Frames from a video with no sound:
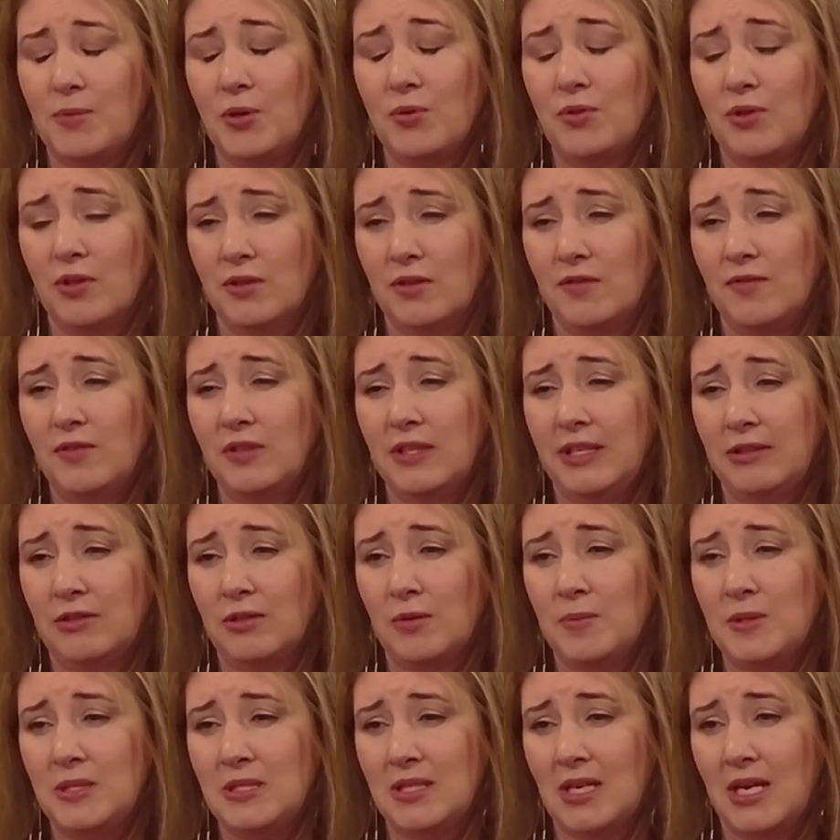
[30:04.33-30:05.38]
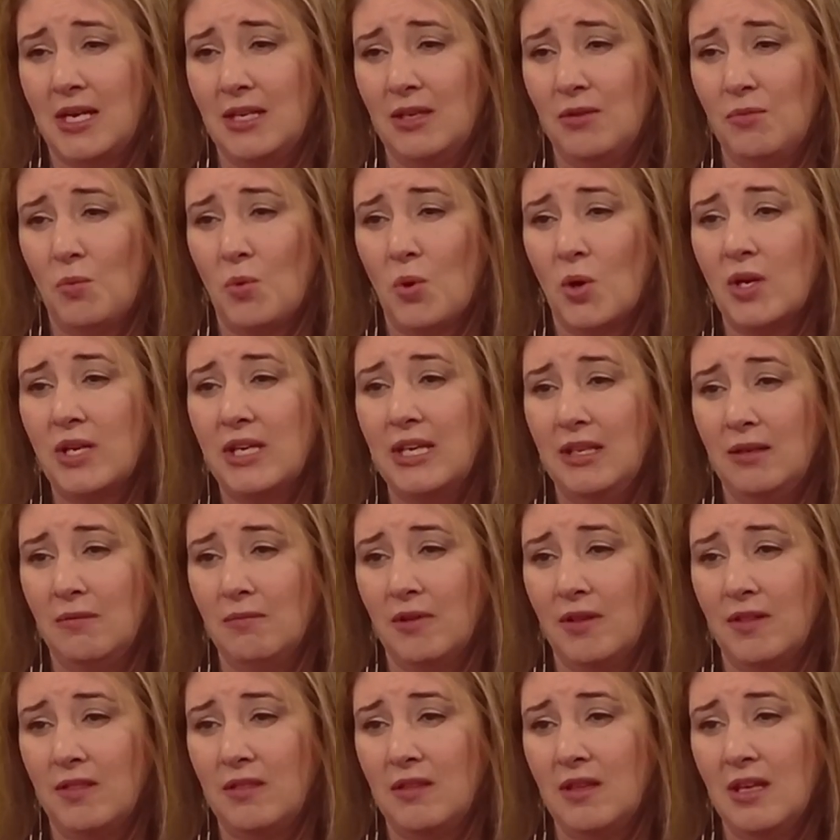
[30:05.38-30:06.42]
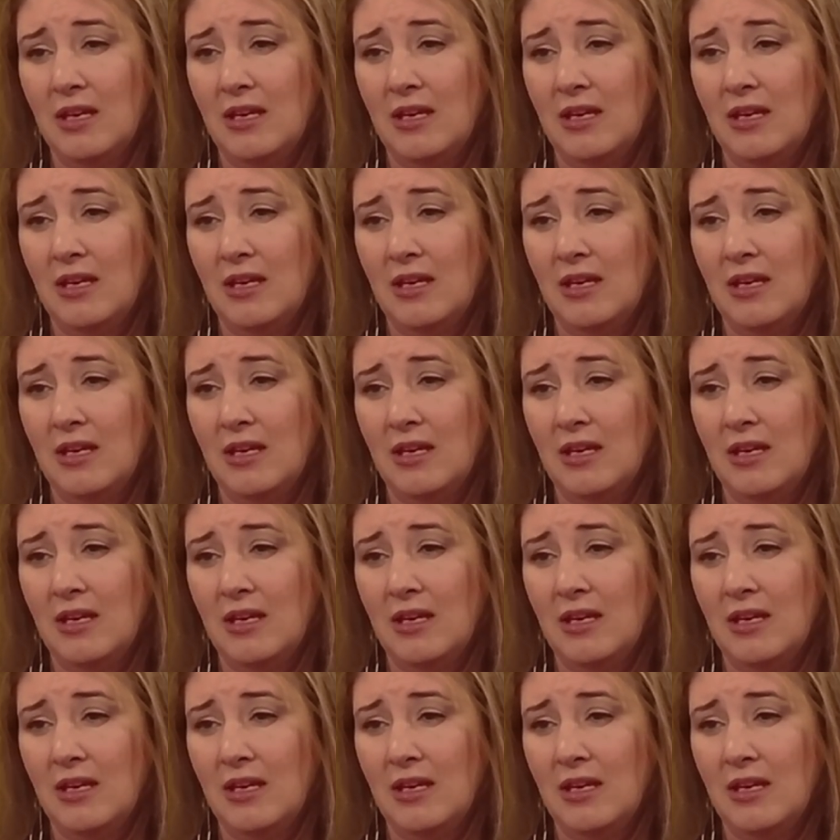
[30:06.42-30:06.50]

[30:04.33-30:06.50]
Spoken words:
both on the philanthropy side and working with